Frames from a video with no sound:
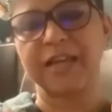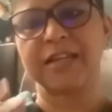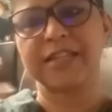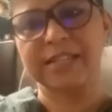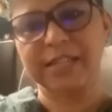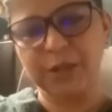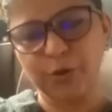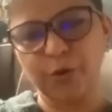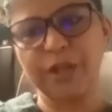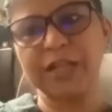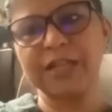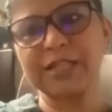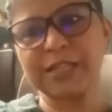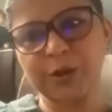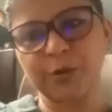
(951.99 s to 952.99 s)

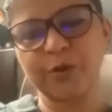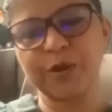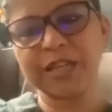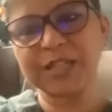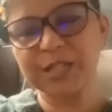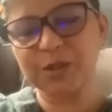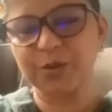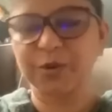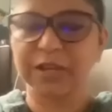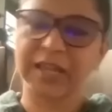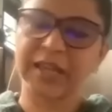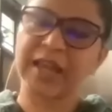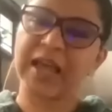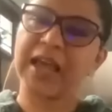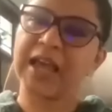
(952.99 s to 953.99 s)
slowly, slowly,
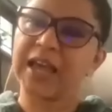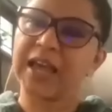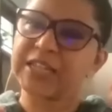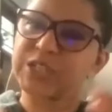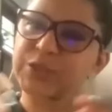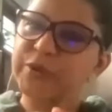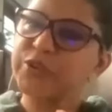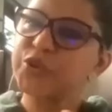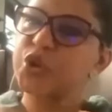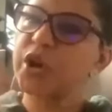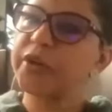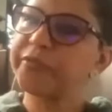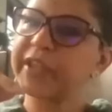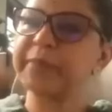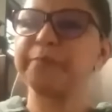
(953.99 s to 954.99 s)
slowly switch
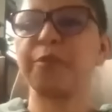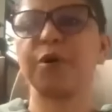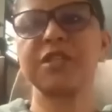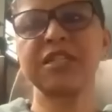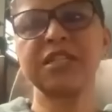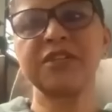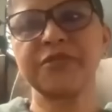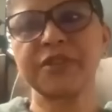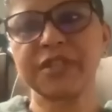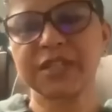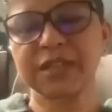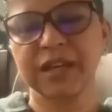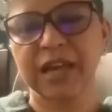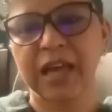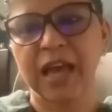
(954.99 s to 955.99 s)
on that
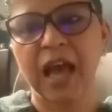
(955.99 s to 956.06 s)
positivity.